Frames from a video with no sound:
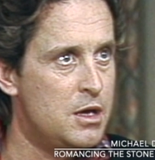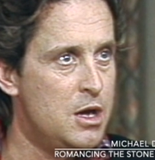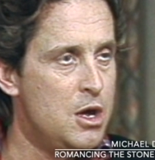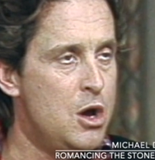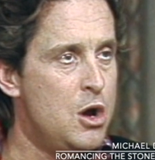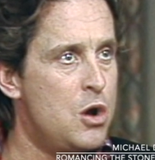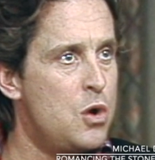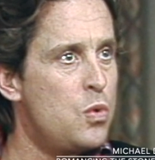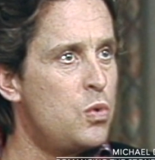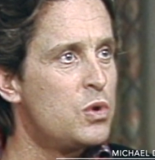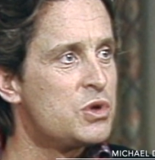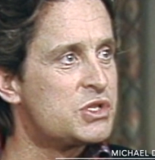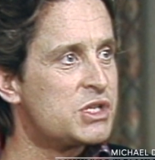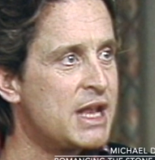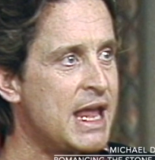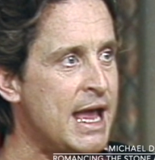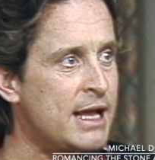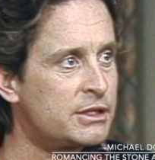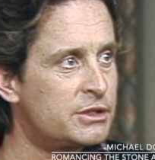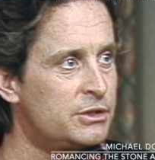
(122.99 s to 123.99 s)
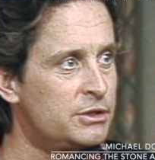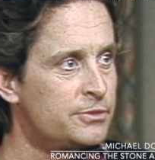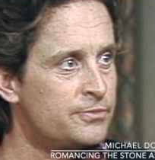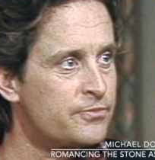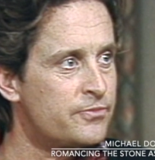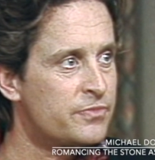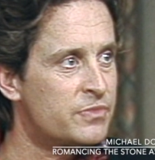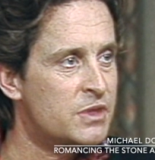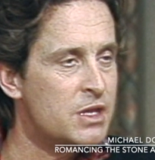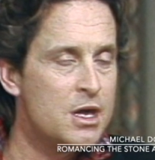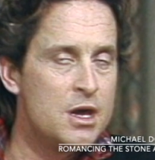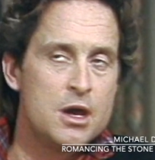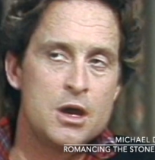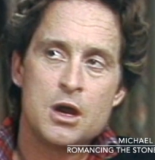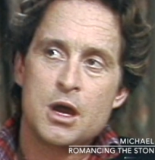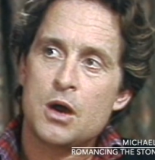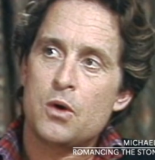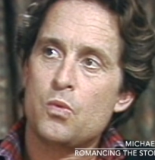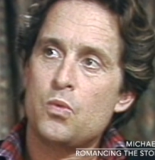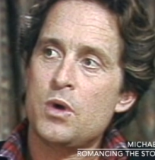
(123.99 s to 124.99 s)
pride? Well, as an actor?
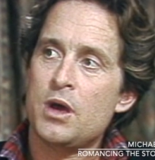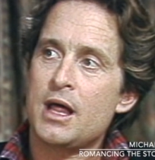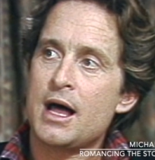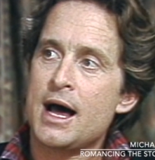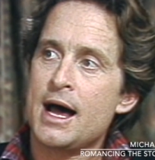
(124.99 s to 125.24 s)
Well,